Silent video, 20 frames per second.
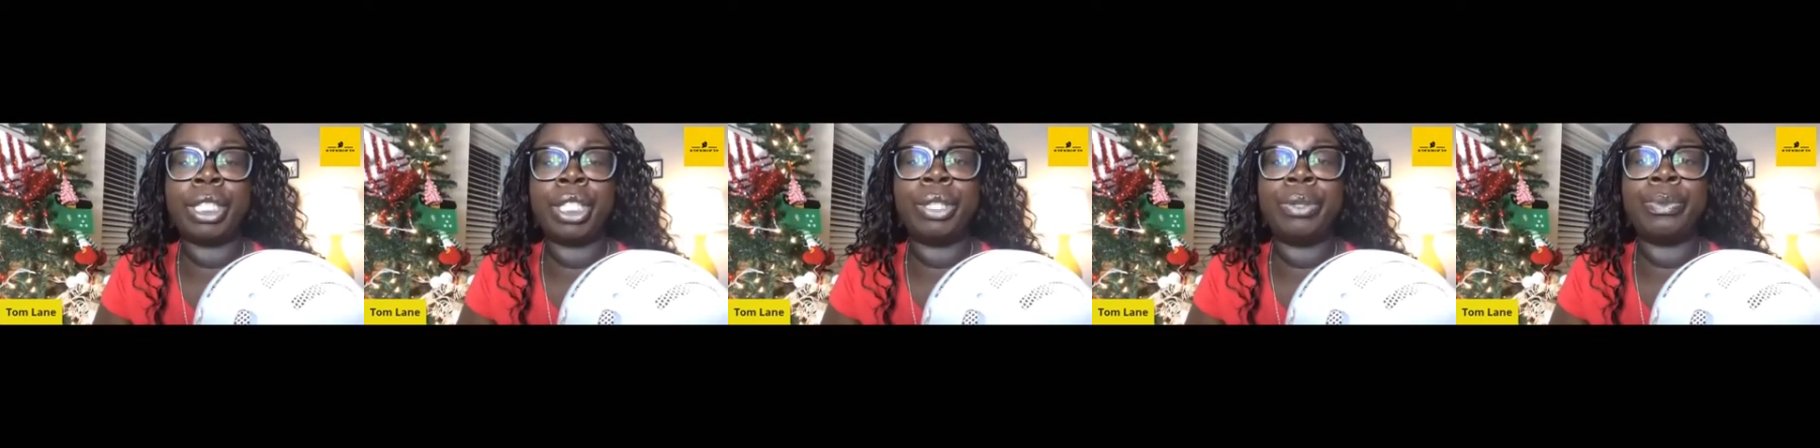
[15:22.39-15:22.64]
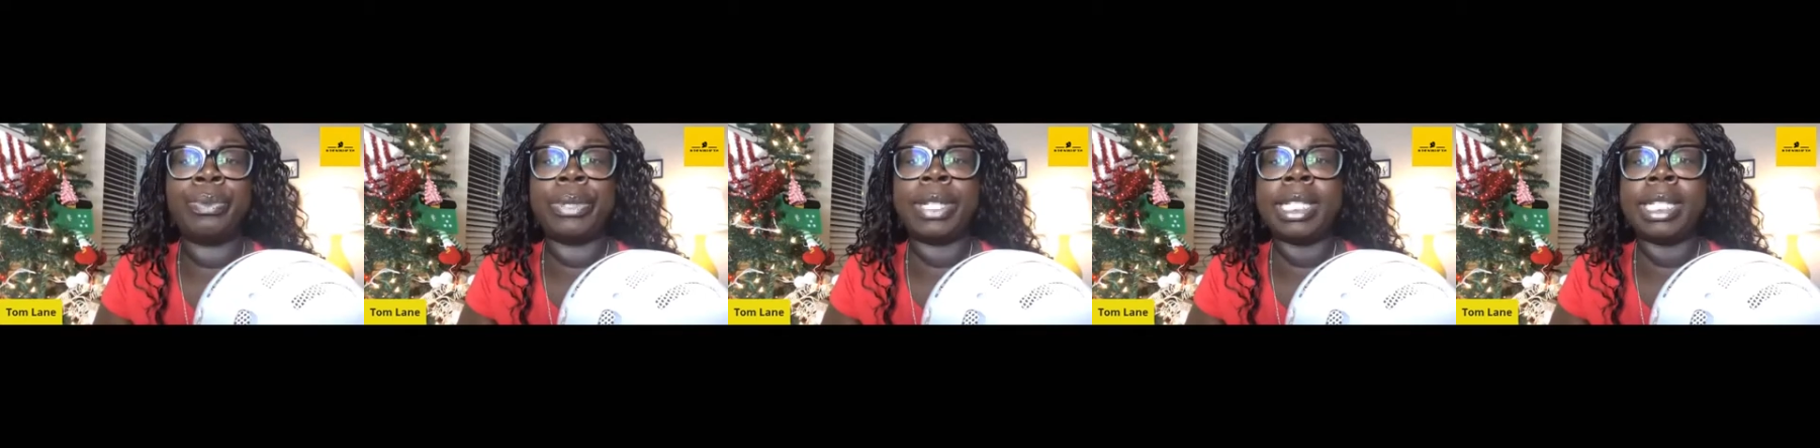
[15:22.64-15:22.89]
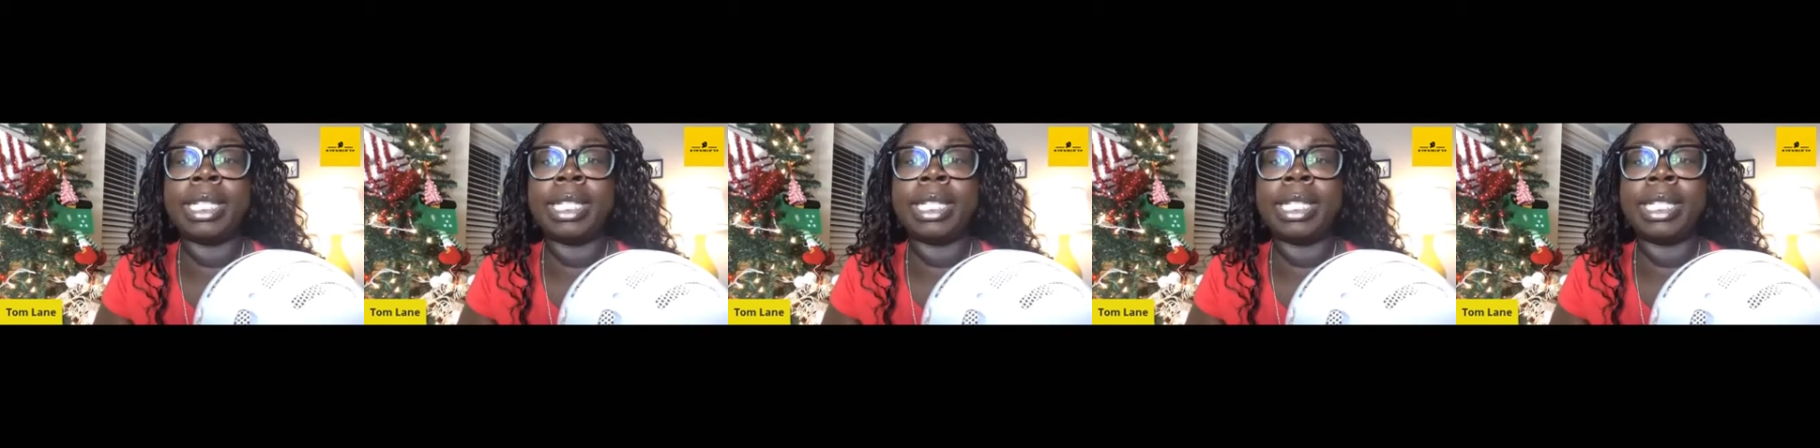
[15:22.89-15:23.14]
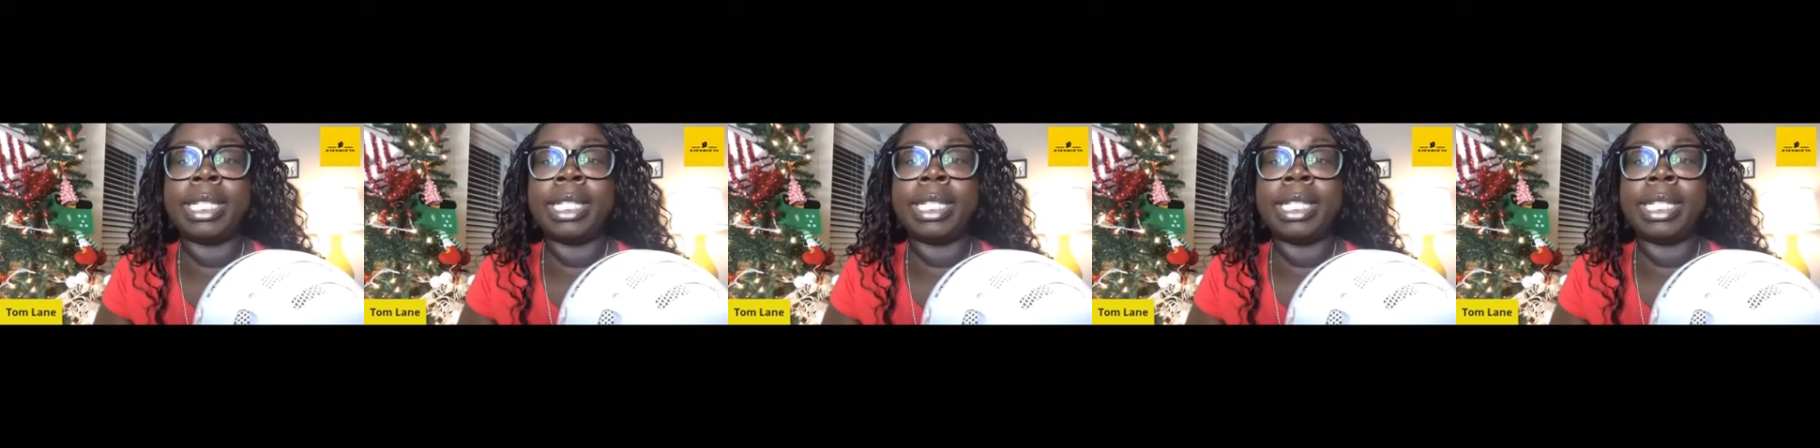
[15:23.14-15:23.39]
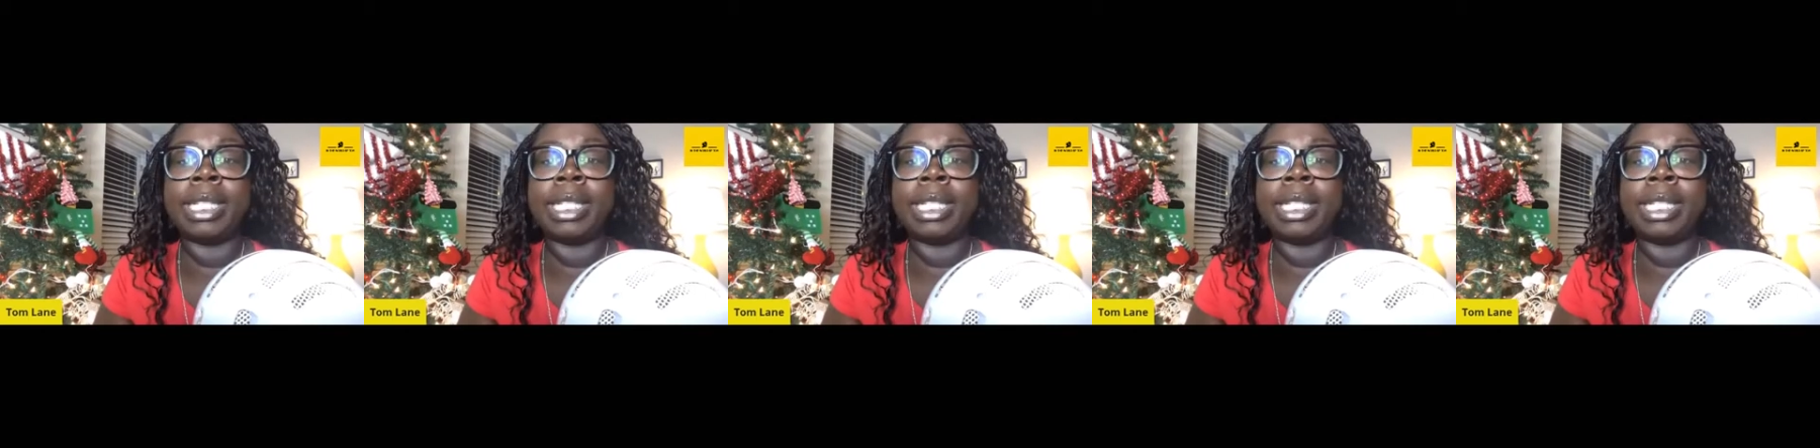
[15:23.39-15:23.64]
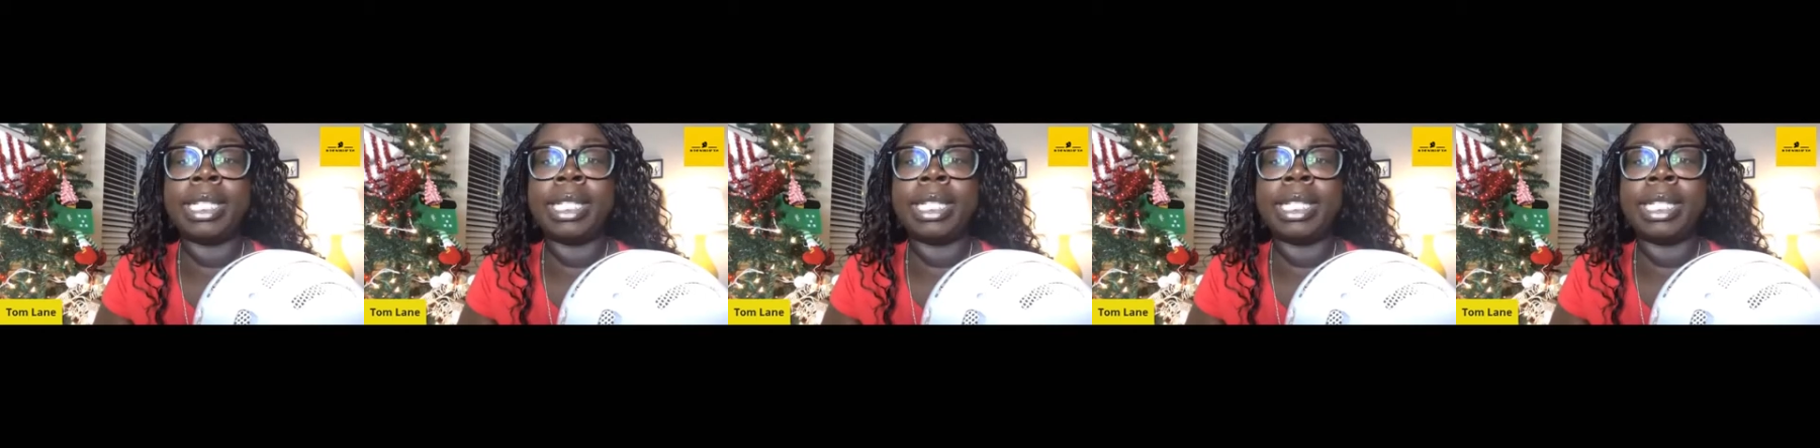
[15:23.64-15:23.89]
but she recently
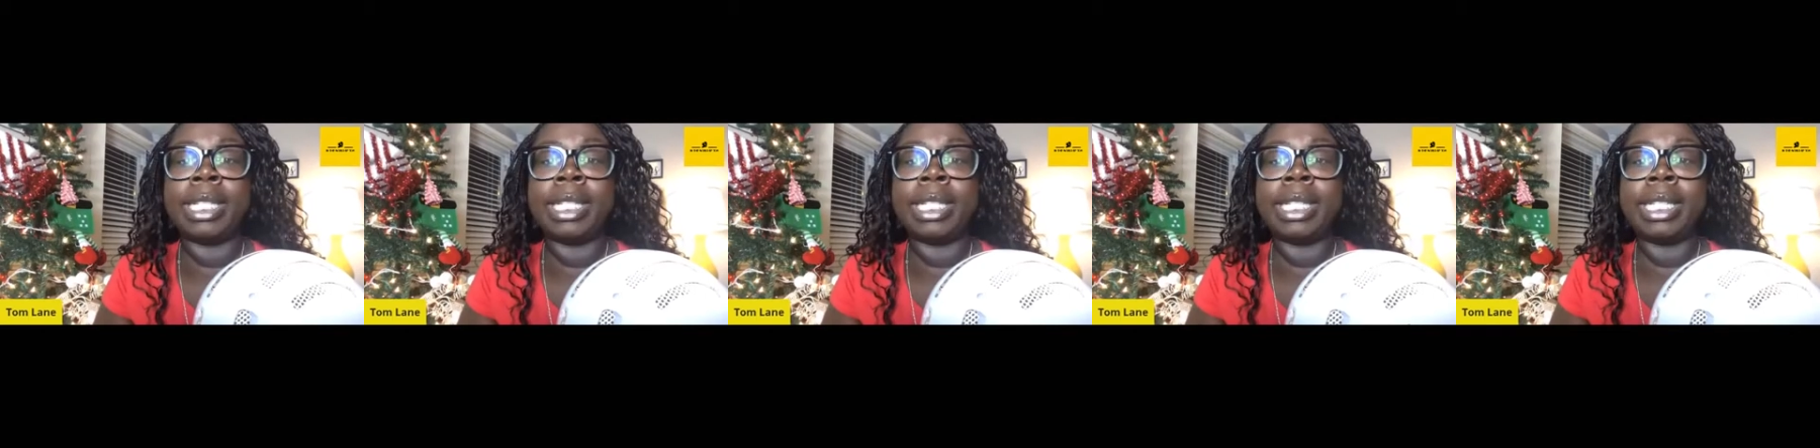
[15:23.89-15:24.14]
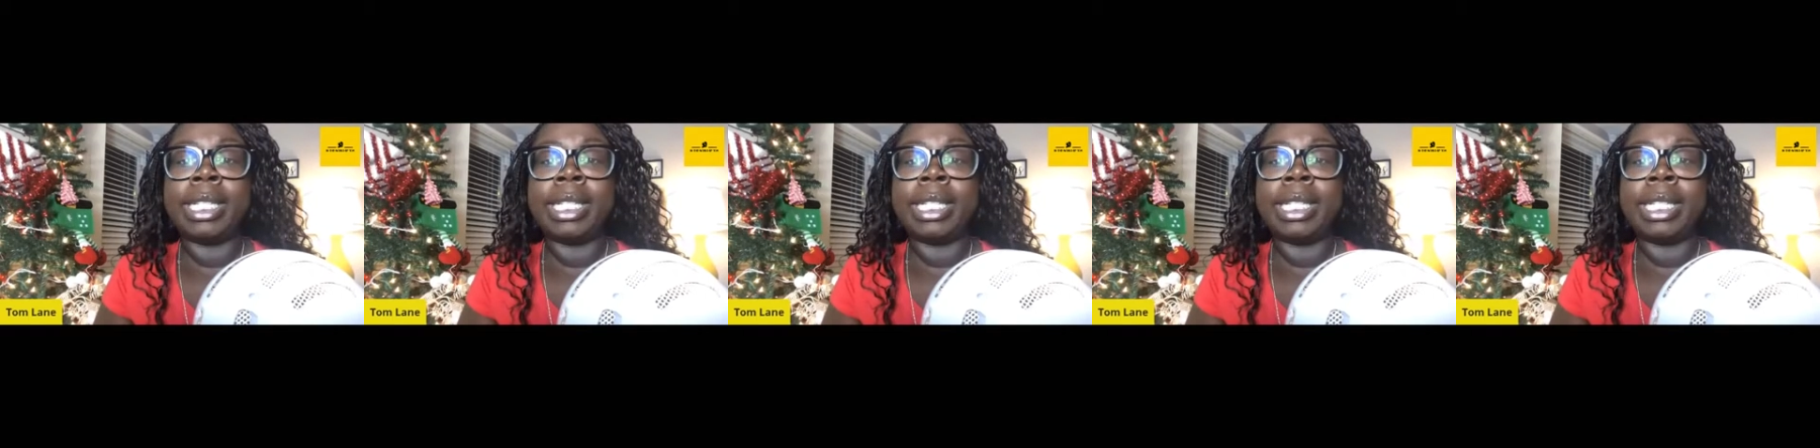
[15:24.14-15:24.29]
shared